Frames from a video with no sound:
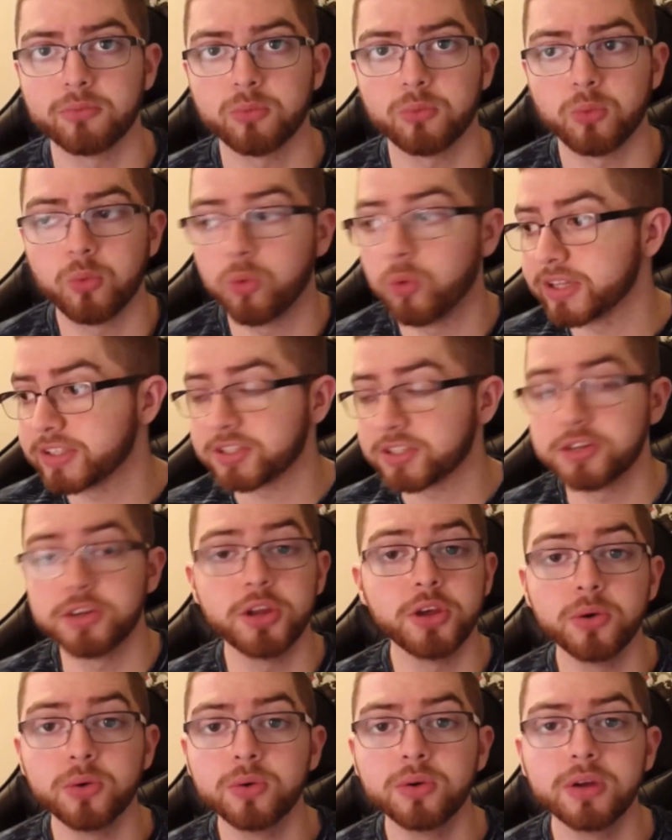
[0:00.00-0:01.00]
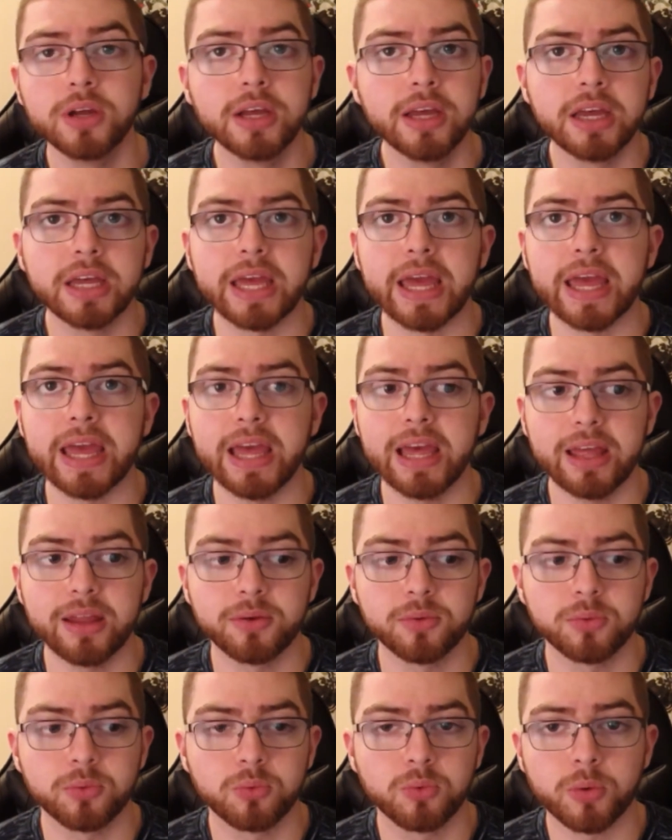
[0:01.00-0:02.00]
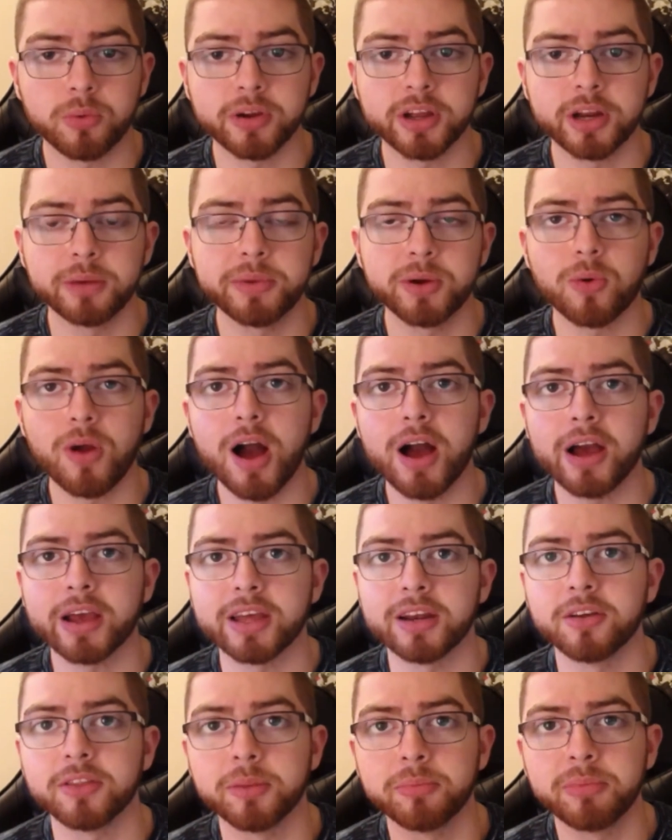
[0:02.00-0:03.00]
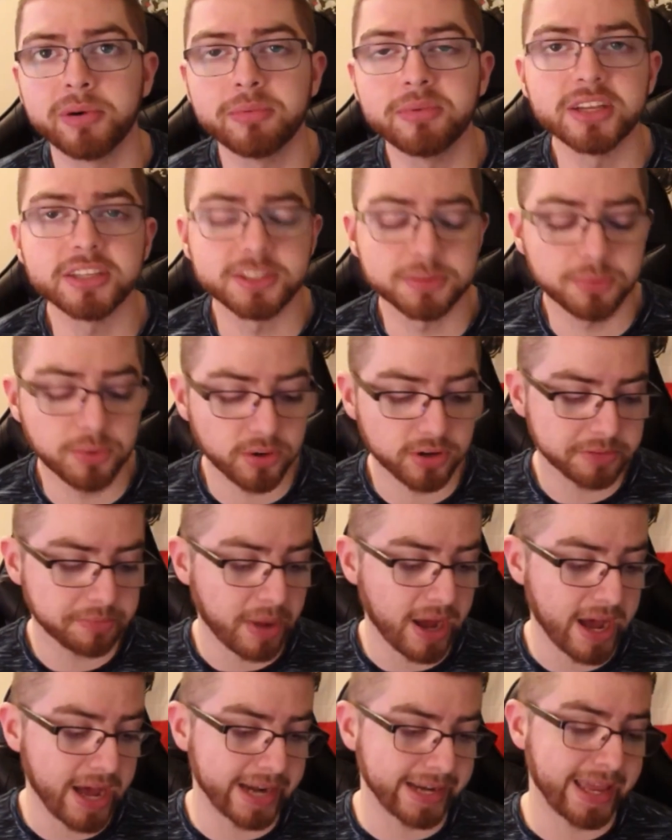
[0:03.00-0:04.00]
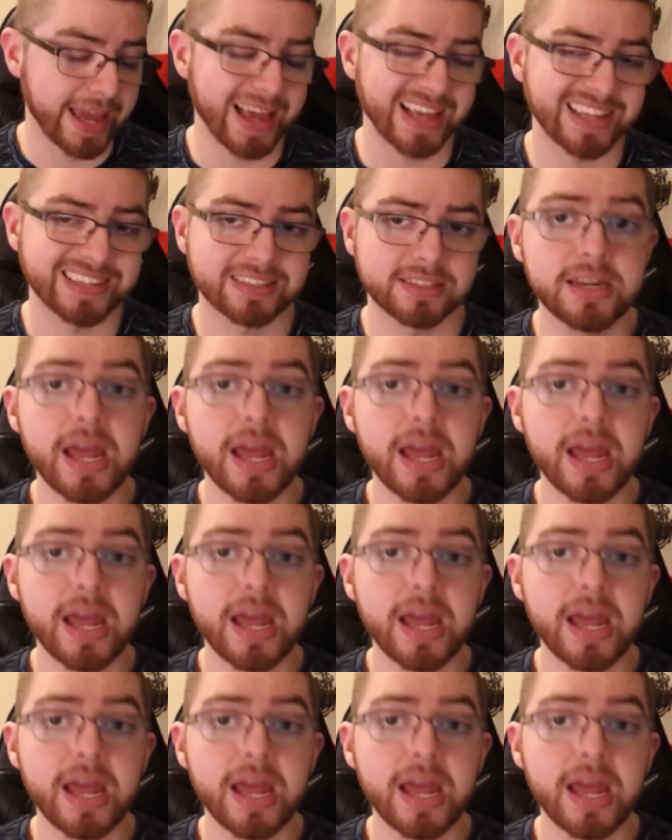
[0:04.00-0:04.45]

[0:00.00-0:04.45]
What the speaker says: what's new and what we're going to be rocking on the Bubble Let Sports podcast.